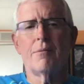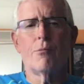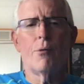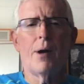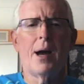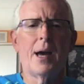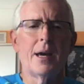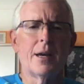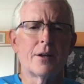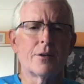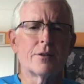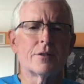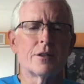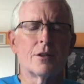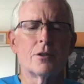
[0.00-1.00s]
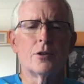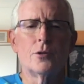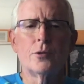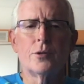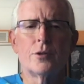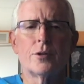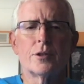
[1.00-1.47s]
rioters and
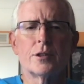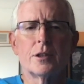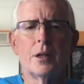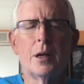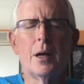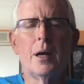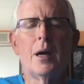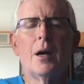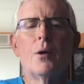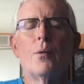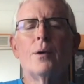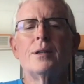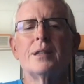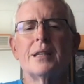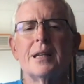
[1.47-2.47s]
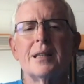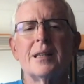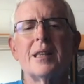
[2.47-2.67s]
looters, when you get